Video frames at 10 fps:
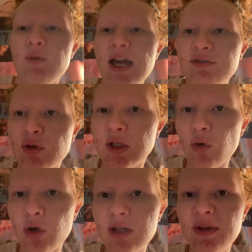have to
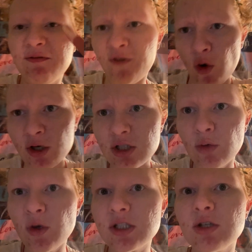ignore them and focus
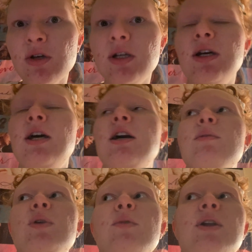on what's good,
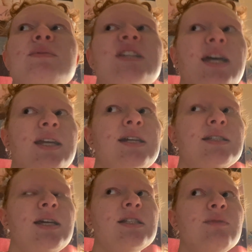but what I'm saying is
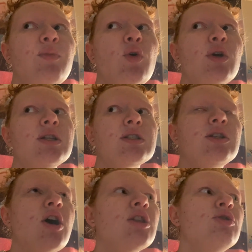it's important to
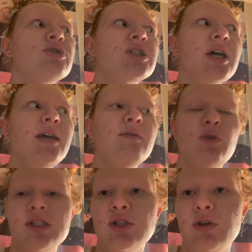not lose sight of
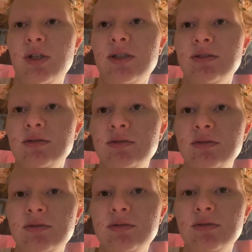what's good.
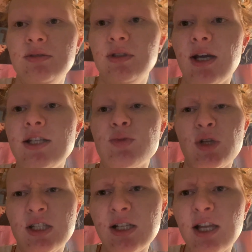I just
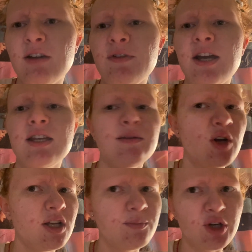wanted to clarify that I'm
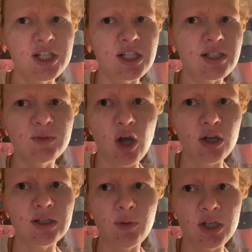not preaching some
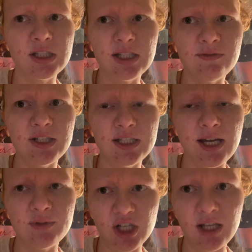toxic positivity
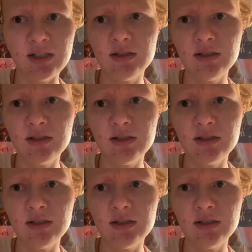type shite.